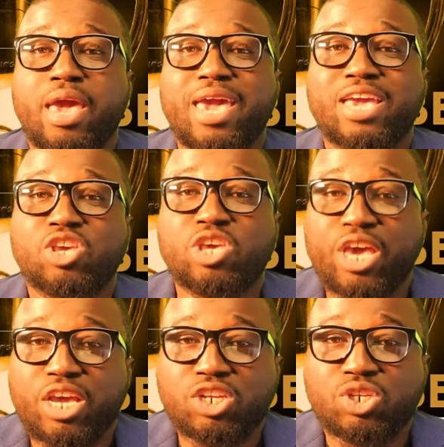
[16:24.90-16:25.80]

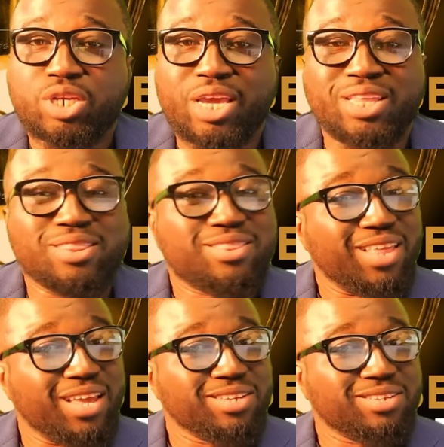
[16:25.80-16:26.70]
engage in
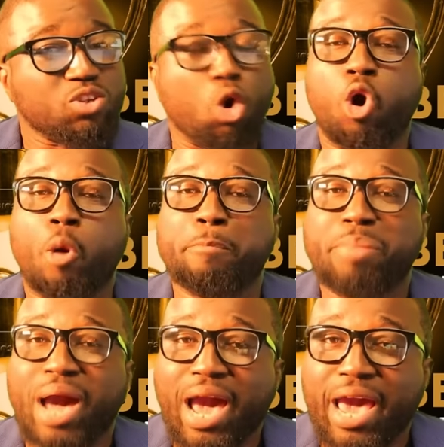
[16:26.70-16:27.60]
things or
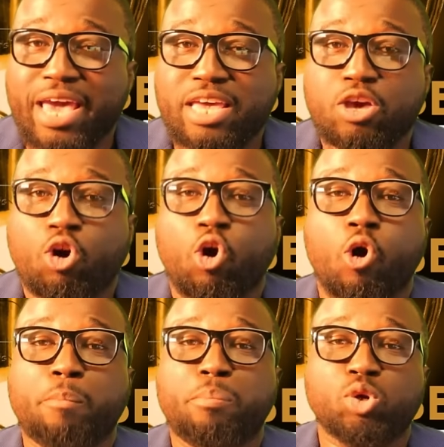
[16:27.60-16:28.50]
buy
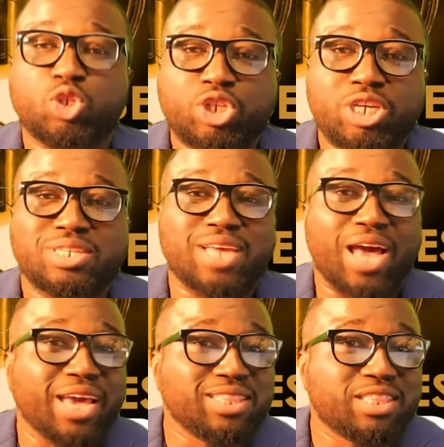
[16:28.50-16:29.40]
or purchase
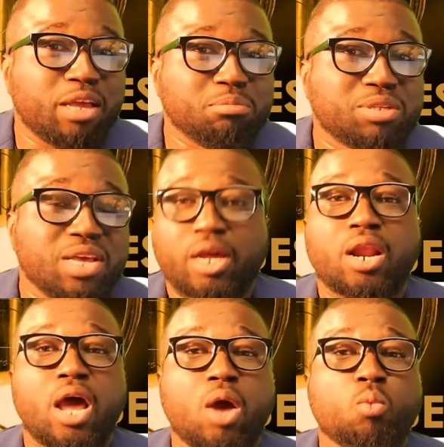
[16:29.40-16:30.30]
items
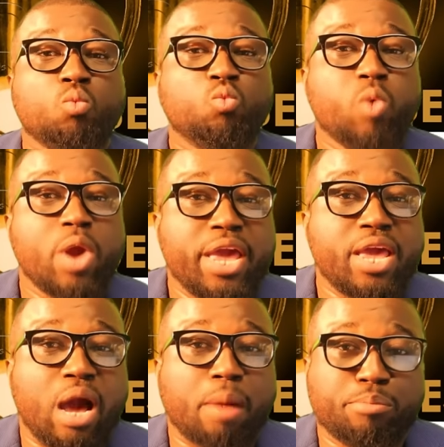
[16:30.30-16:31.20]
that are
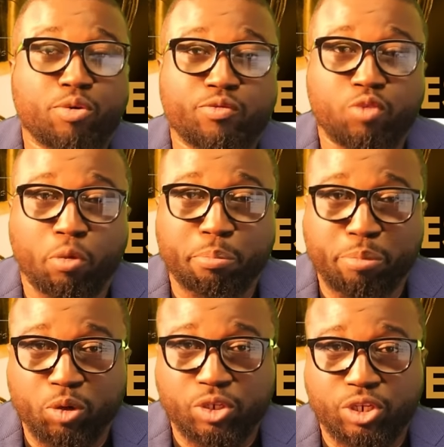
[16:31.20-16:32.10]
way above your
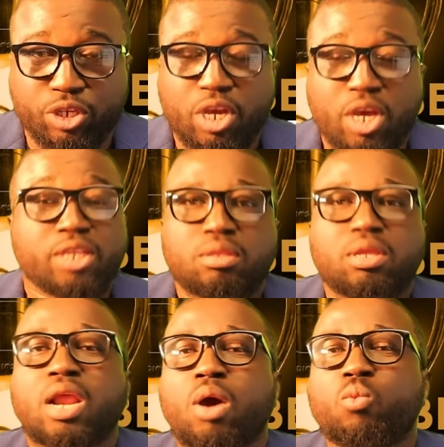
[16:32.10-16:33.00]
budget,
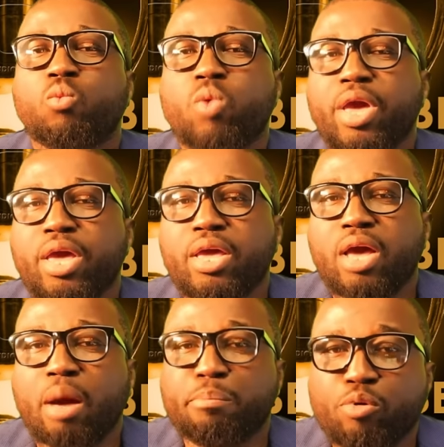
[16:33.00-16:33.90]
that are
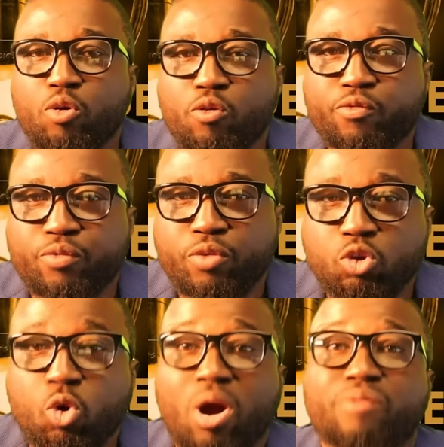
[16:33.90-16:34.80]
way above
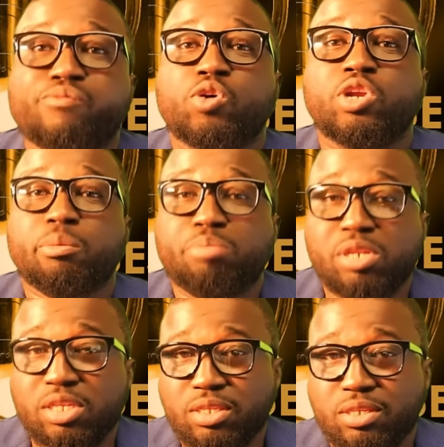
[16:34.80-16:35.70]
your
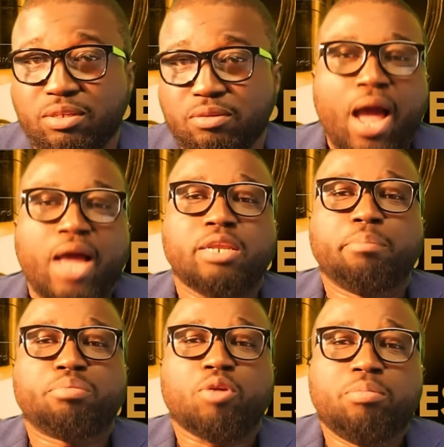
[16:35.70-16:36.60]
affordability. And
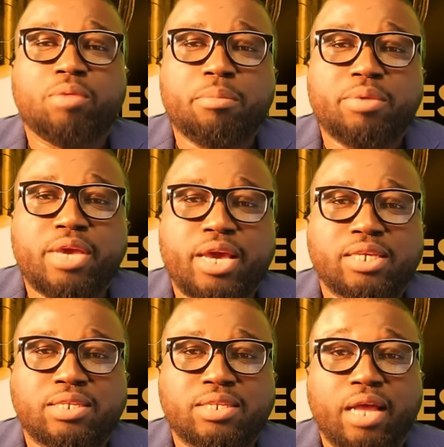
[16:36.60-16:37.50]
the problem here
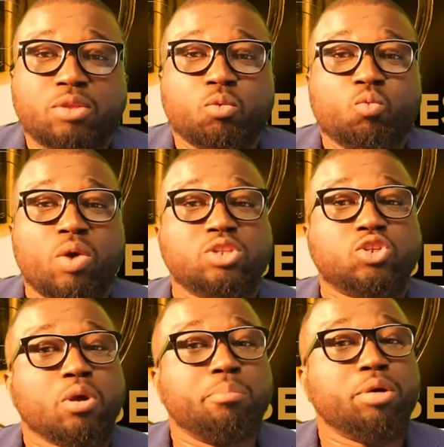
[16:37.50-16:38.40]
is that when
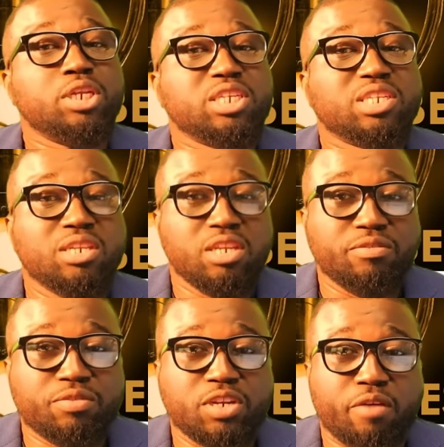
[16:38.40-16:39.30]
somebody is
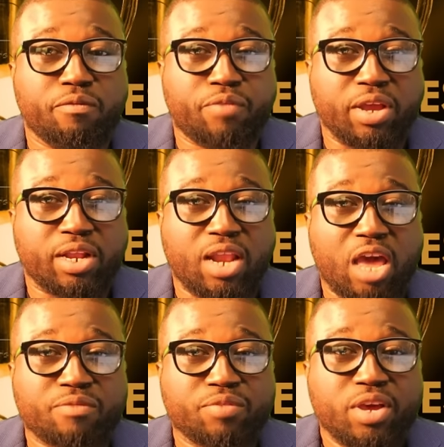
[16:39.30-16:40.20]
living a fake
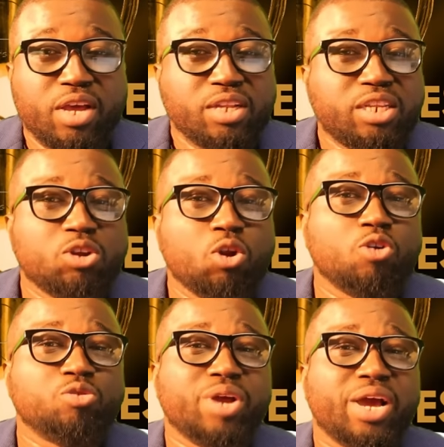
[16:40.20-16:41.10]
life, they
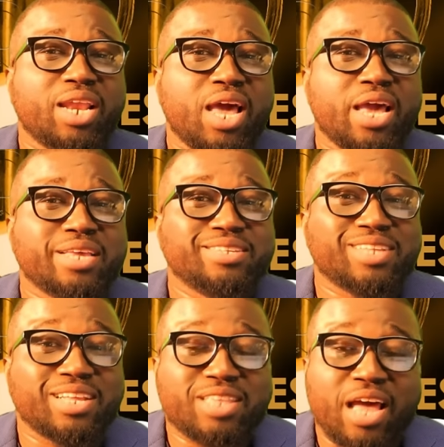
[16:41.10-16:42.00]
don't realize
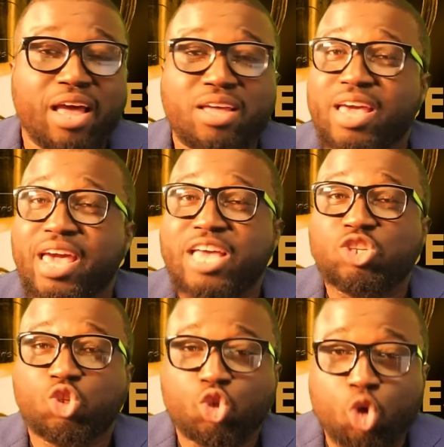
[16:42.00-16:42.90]
that they are
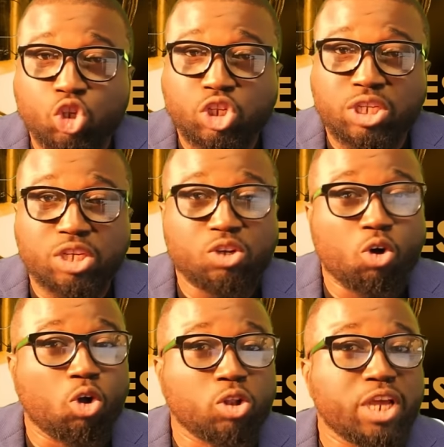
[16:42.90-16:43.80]
exhausting
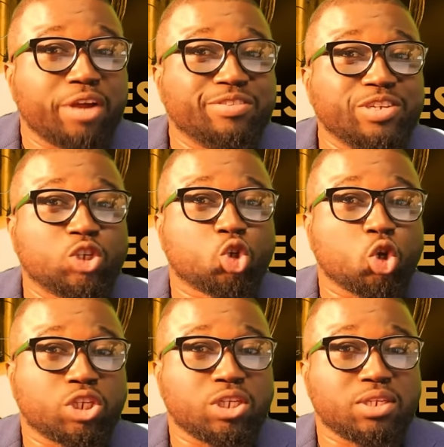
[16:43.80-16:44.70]
all their
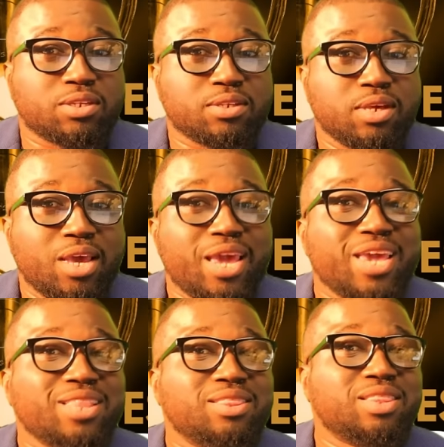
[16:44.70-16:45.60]
resources
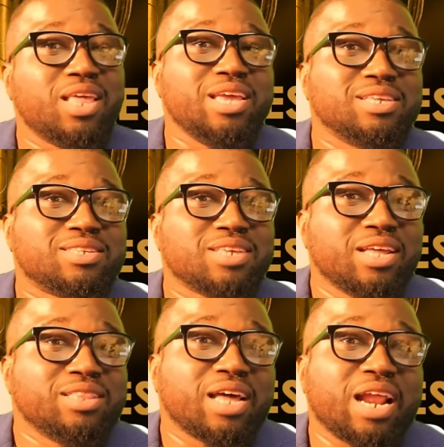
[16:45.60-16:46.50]
in
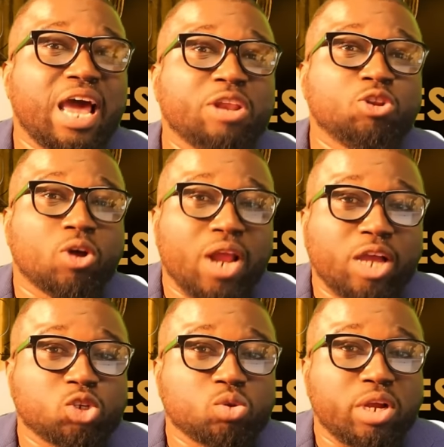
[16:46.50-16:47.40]
things that are not
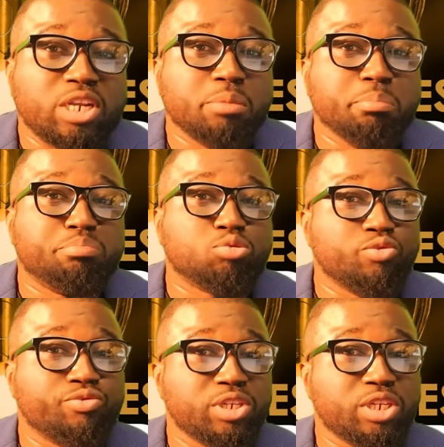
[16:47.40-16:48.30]
actually
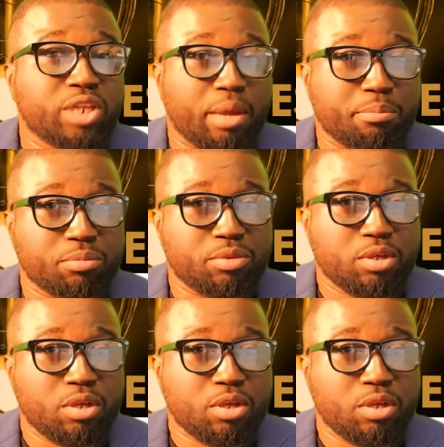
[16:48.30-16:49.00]
improving them,